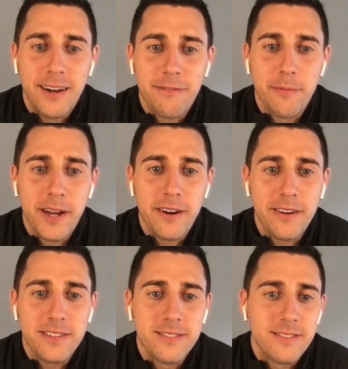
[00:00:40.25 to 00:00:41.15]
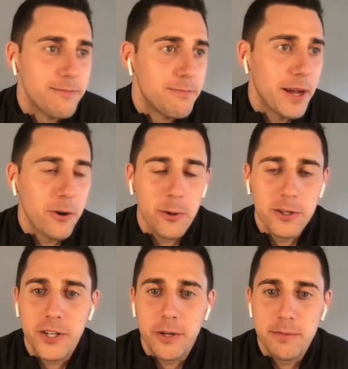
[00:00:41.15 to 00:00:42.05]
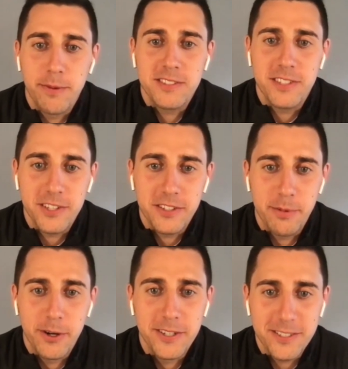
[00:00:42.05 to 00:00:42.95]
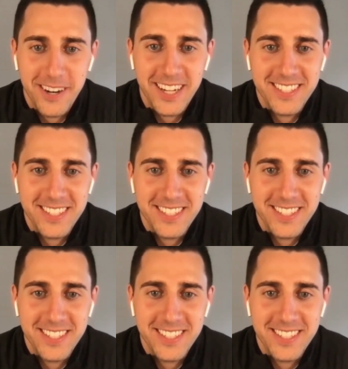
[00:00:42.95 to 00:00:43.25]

for better better worse terms, bust each other's balls, right?